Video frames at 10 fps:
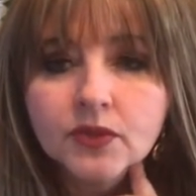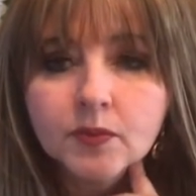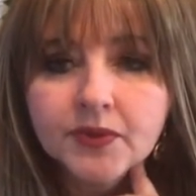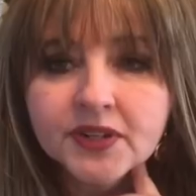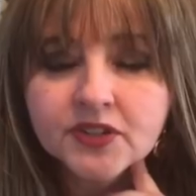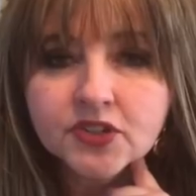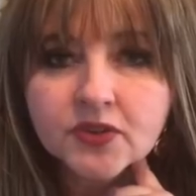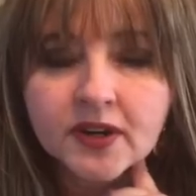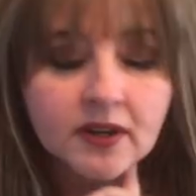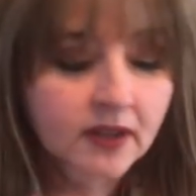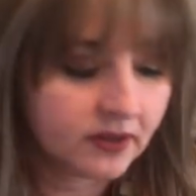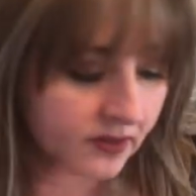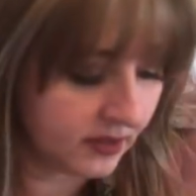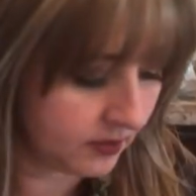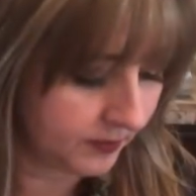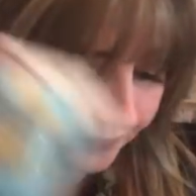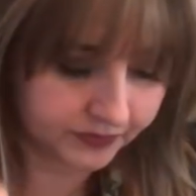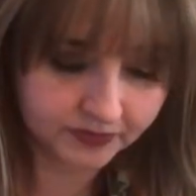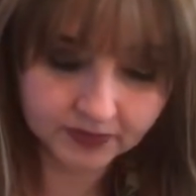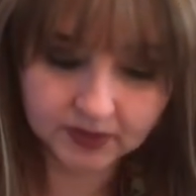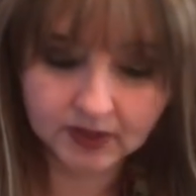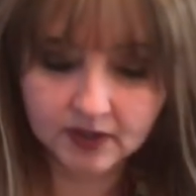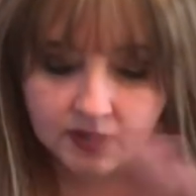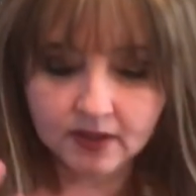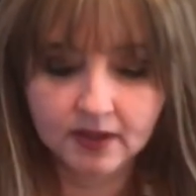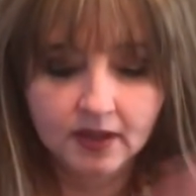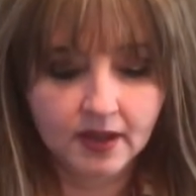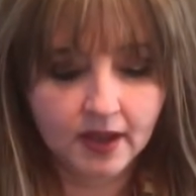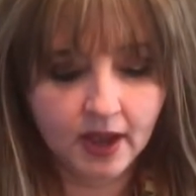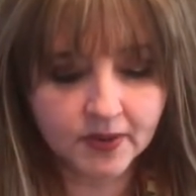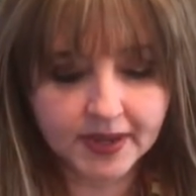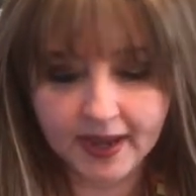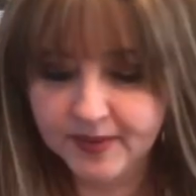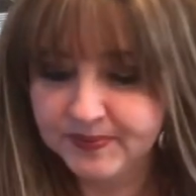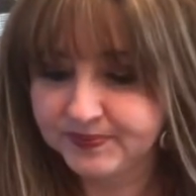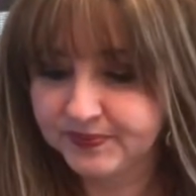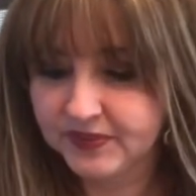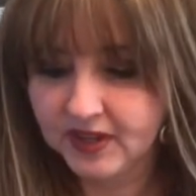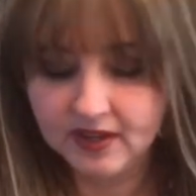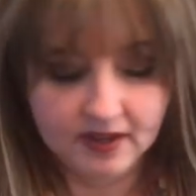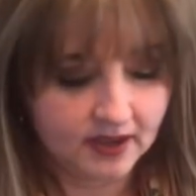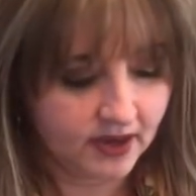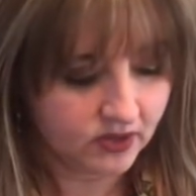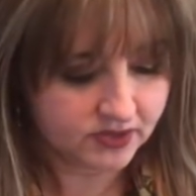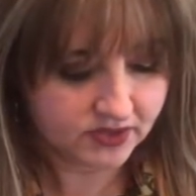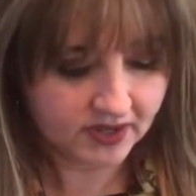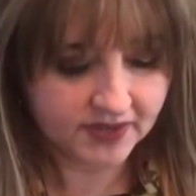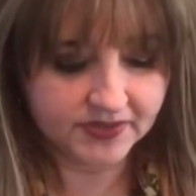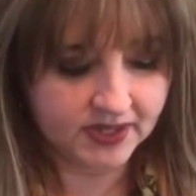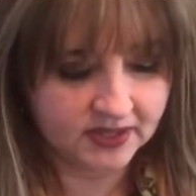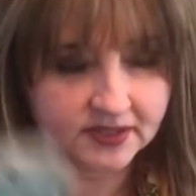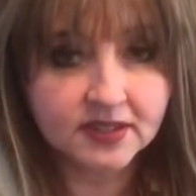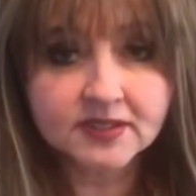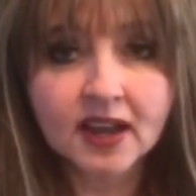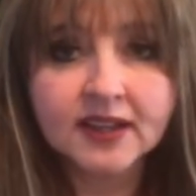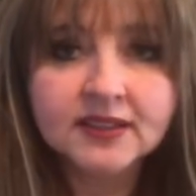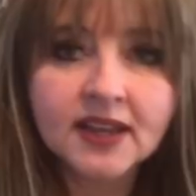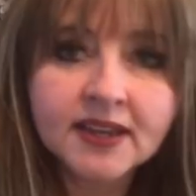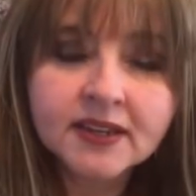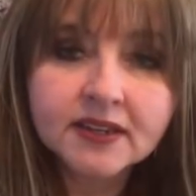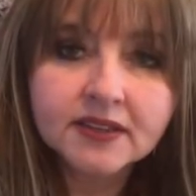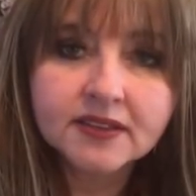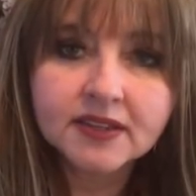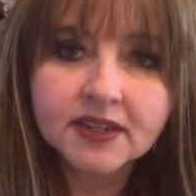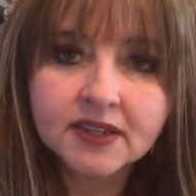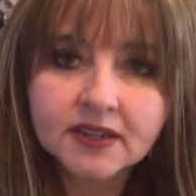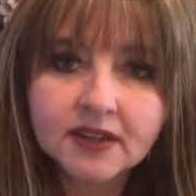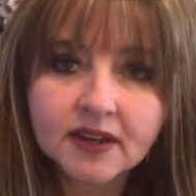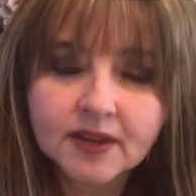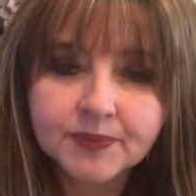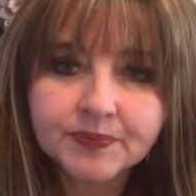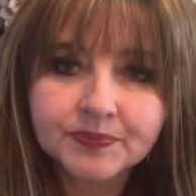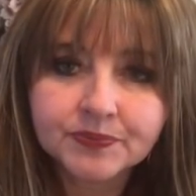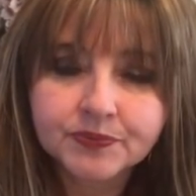I'm pretty sure. I don't know. Okay. I also got these because I like the, these have